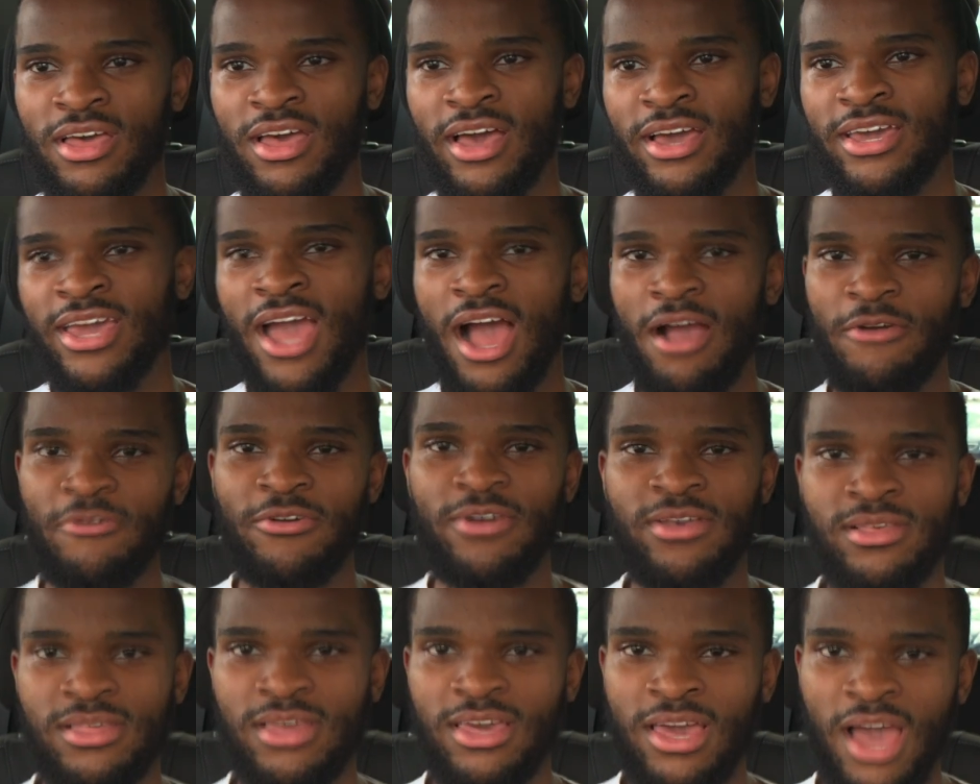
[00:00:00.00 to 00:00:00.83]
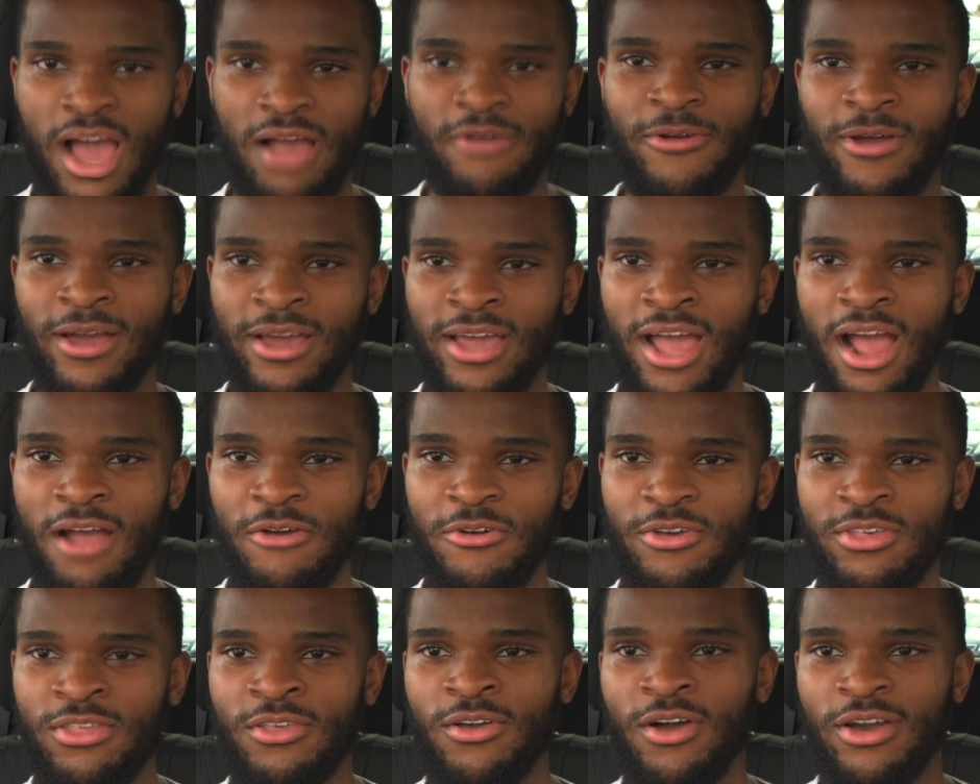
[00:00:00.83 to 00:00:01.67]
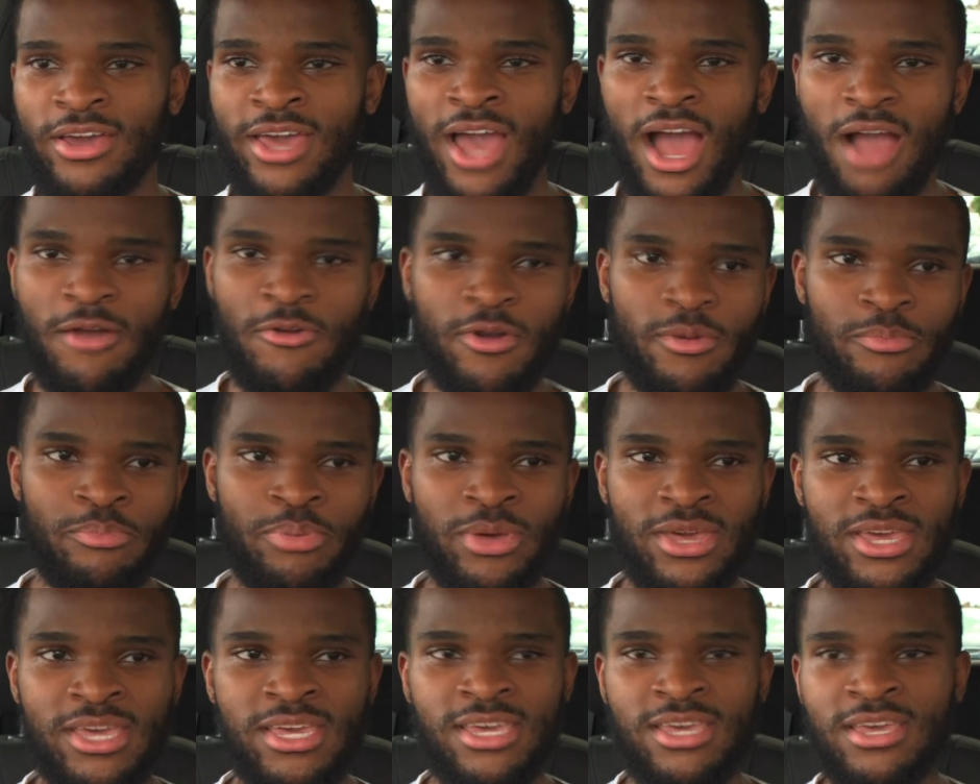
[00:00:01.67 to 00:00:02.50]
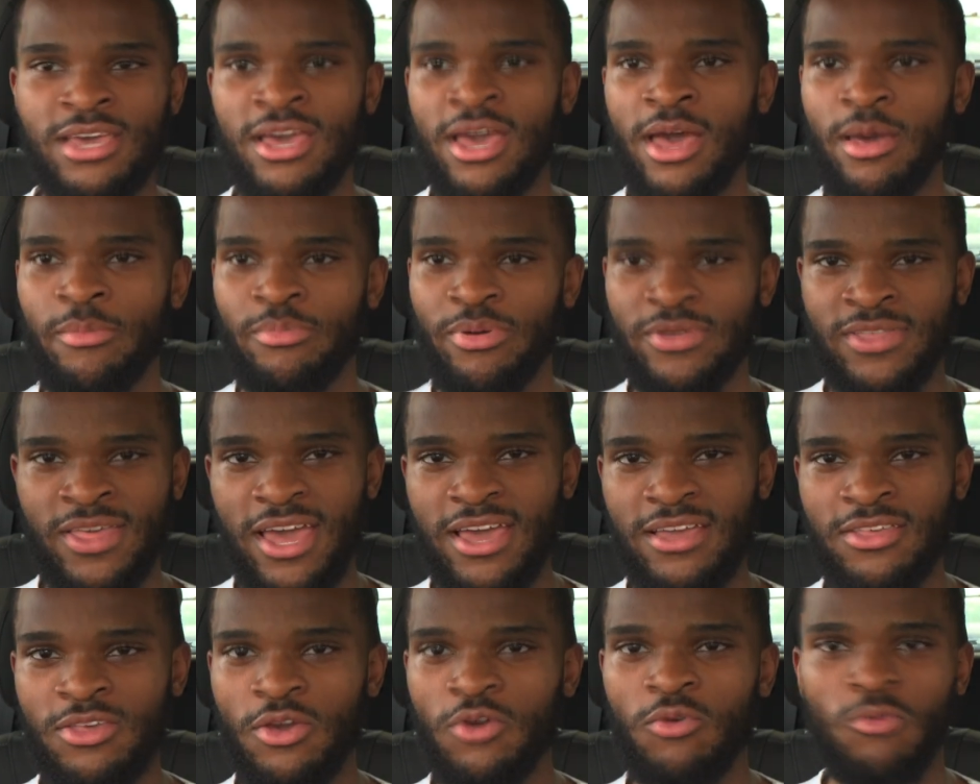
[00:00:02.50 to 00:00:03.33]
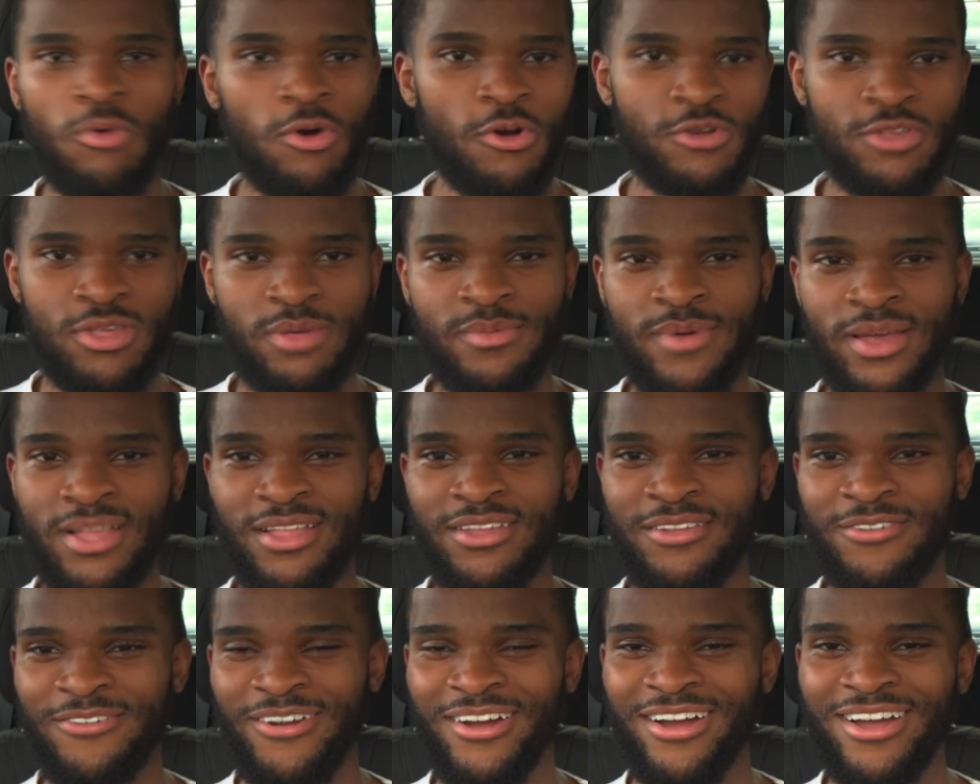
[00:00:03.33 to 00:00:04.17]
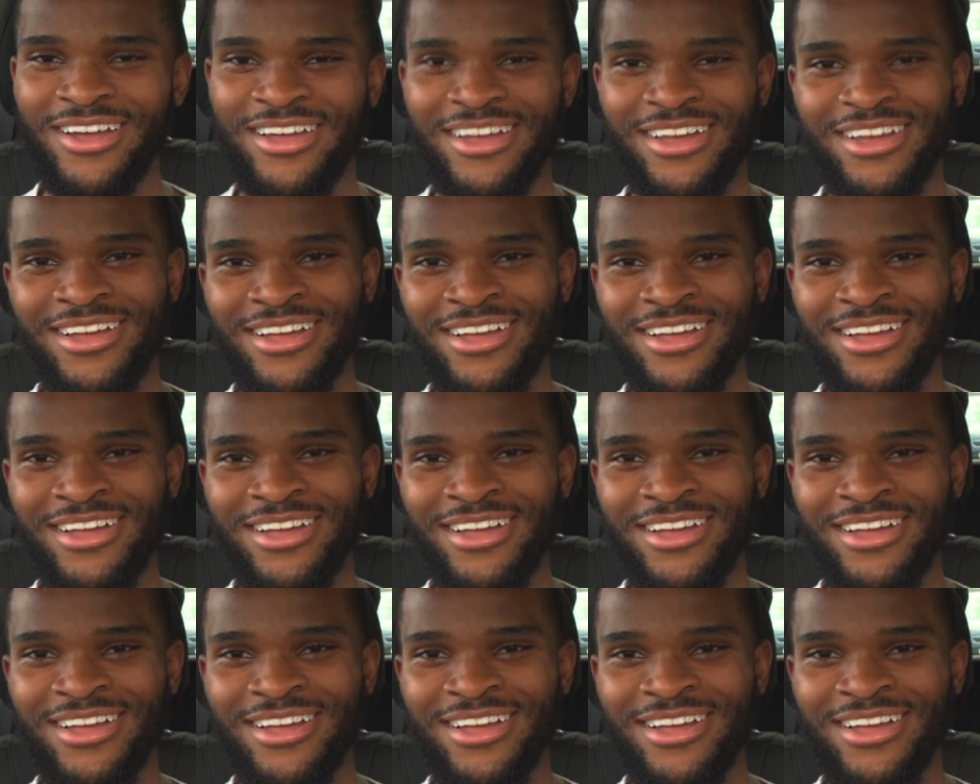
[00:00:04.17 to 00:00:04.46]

A carrot is a carrot. A carrot's not a carrot, pea, potato, watermelon, right?